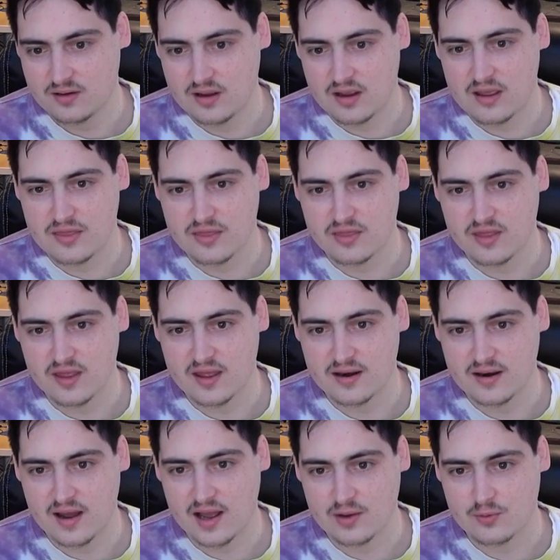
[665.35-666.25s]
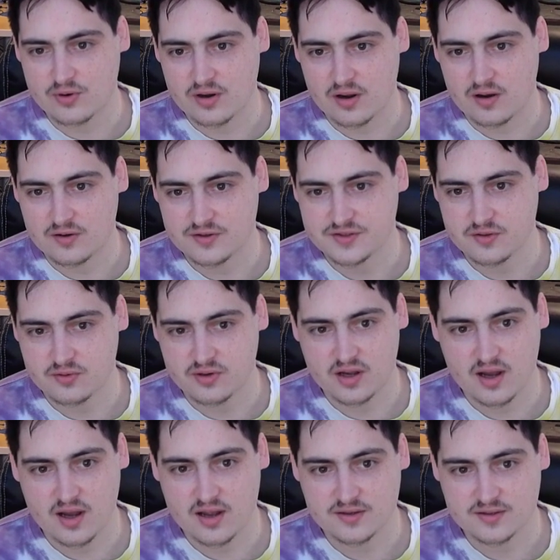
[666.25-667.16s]
And then I would also
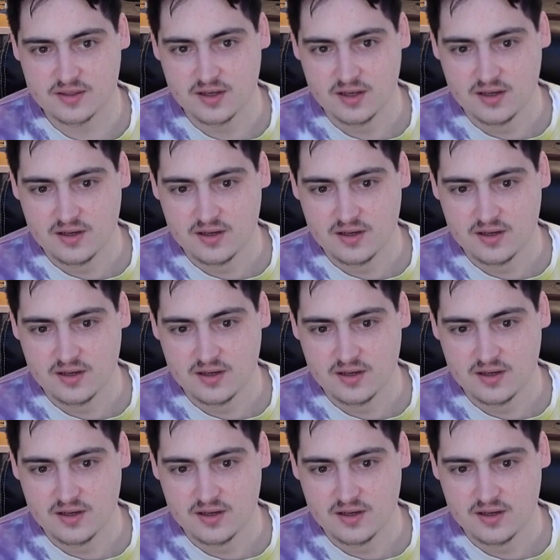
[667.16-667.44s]
cut